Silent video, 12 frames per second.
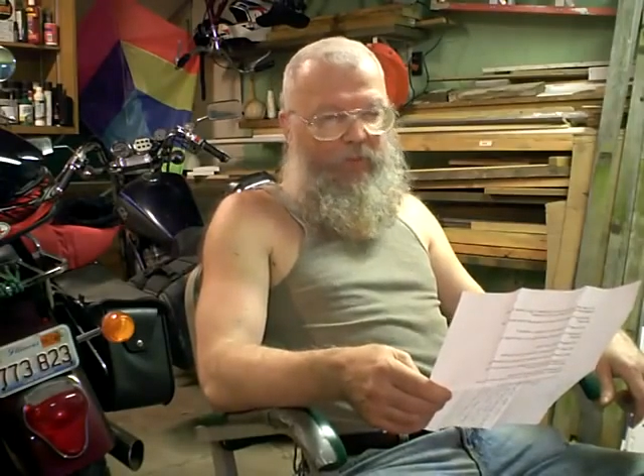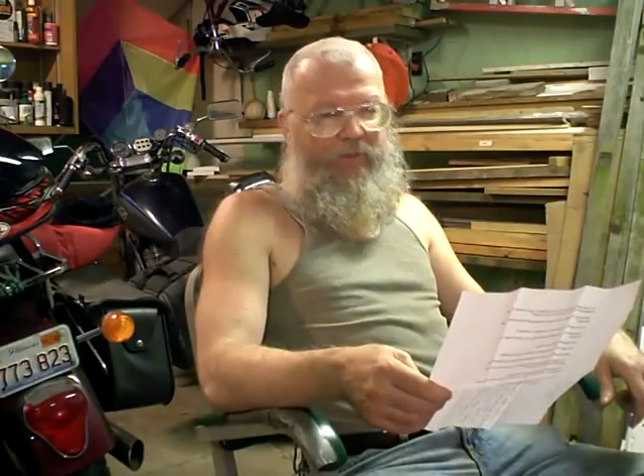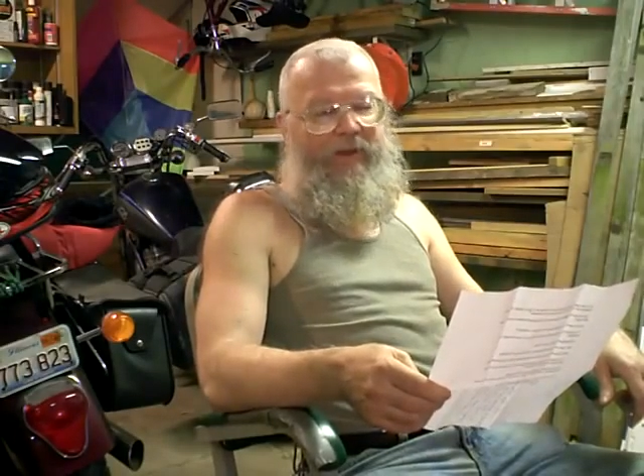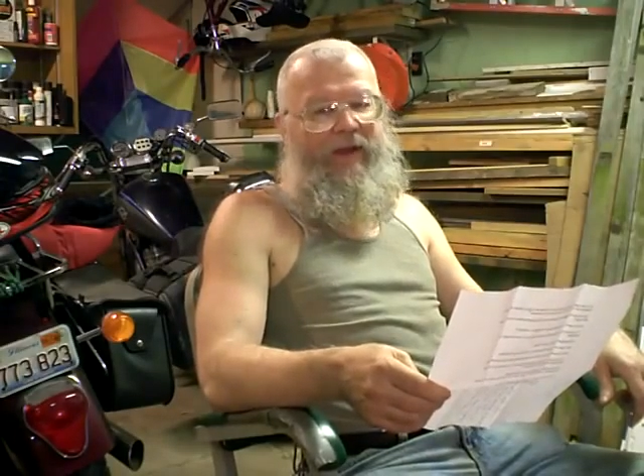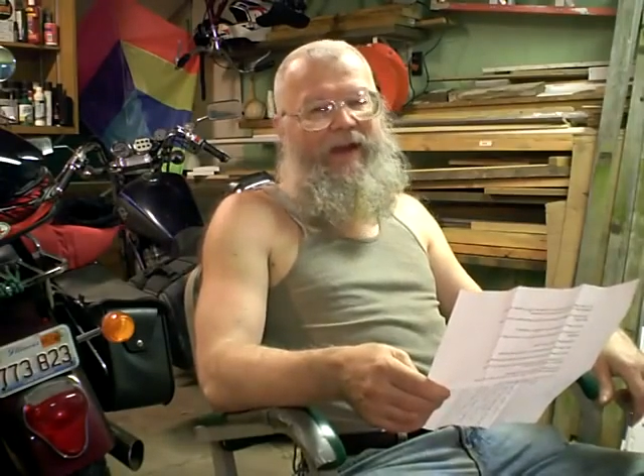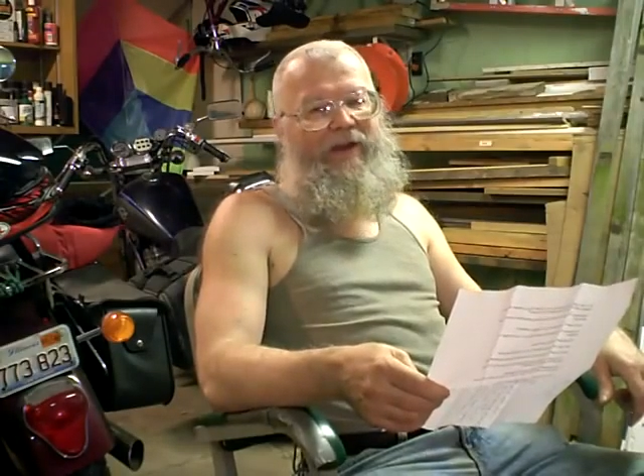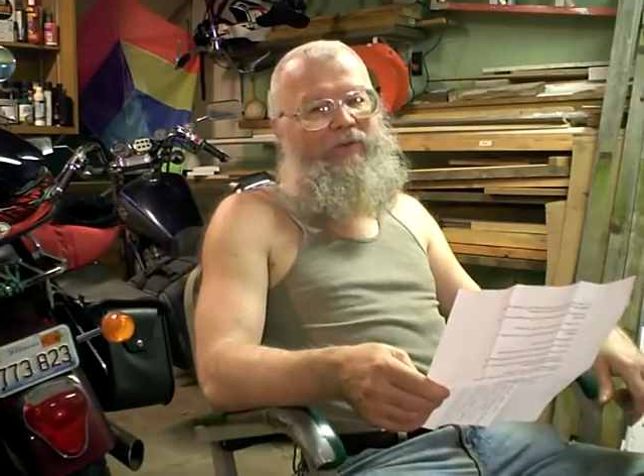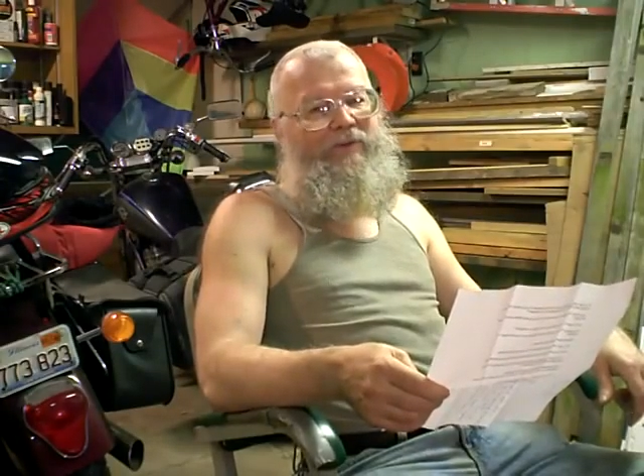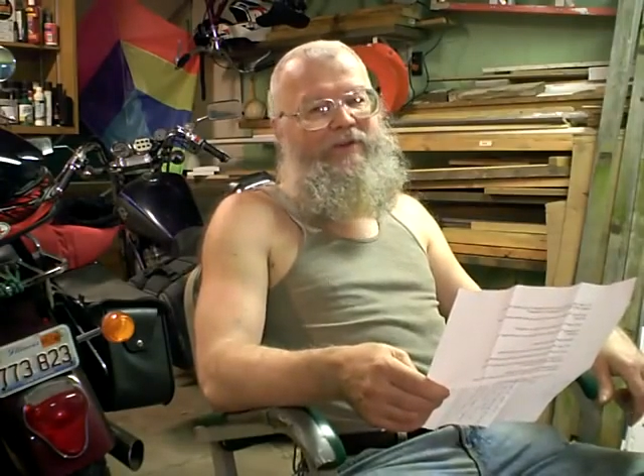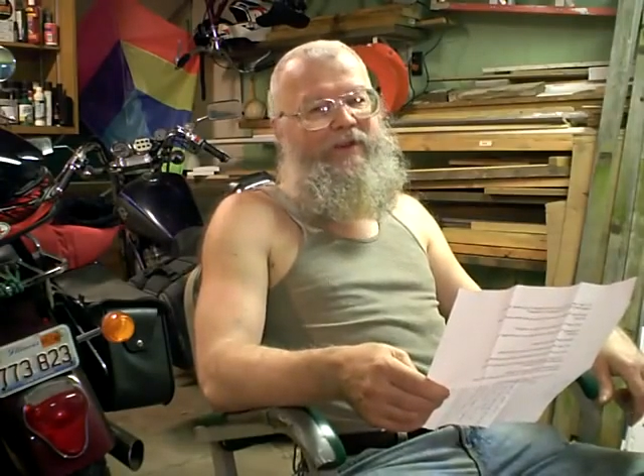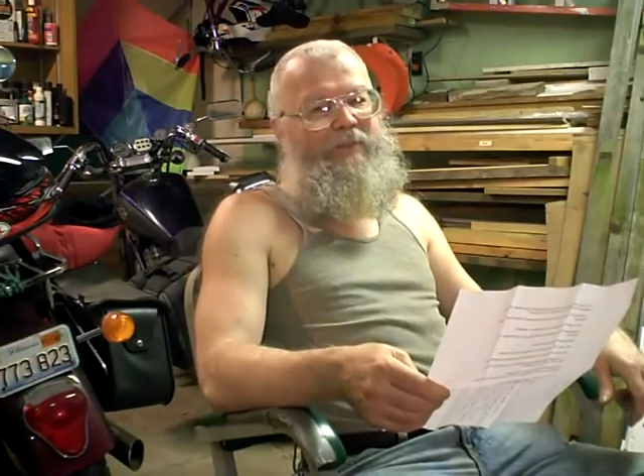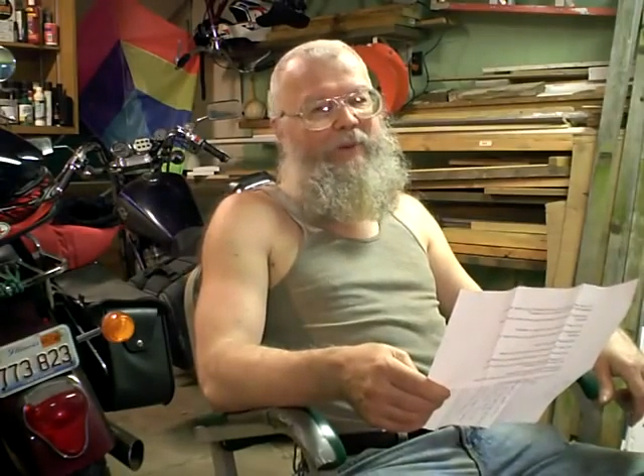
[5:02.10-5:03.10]
with the
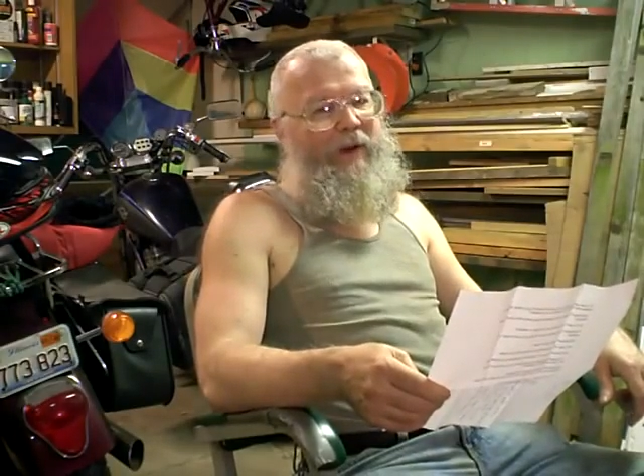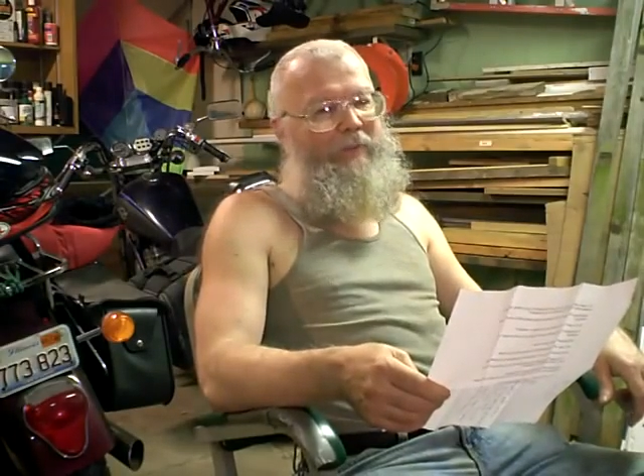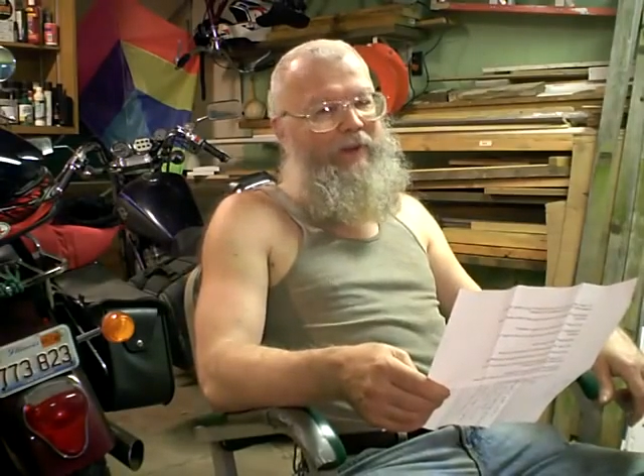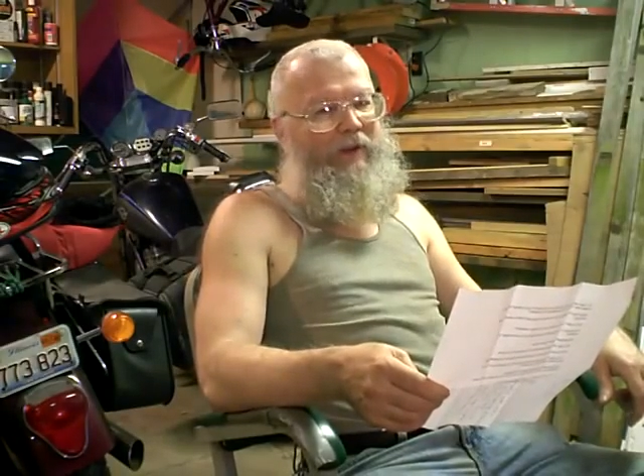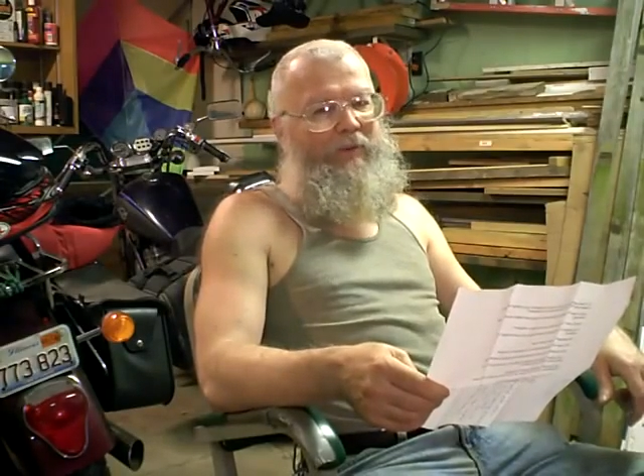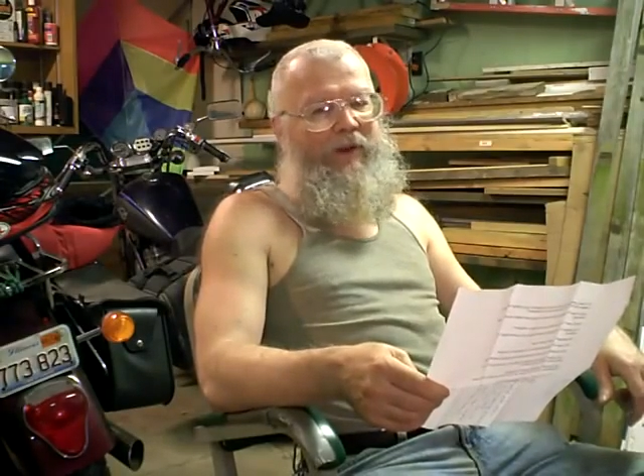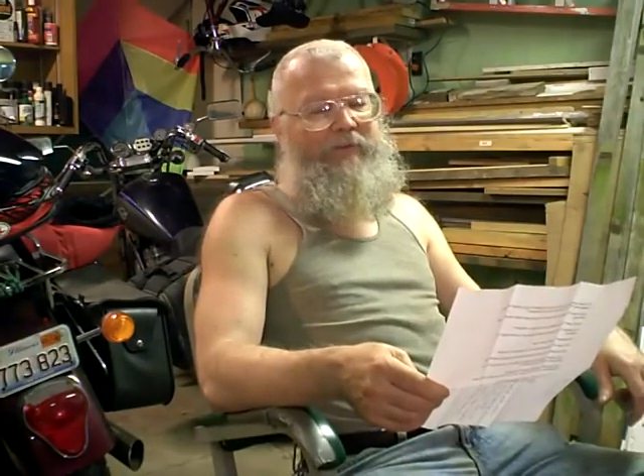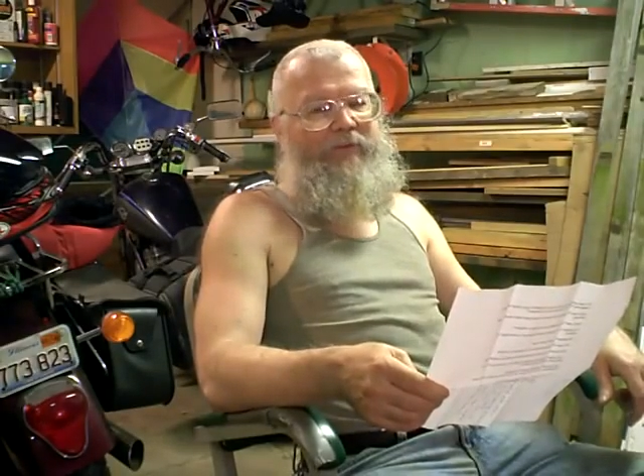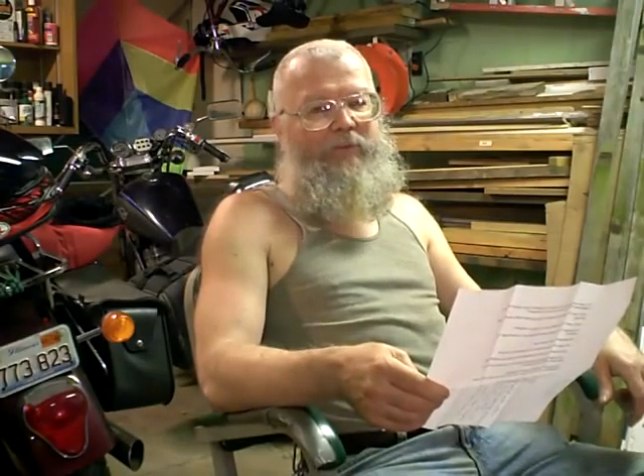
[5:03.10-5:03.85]
accuracy of the Bible, I would have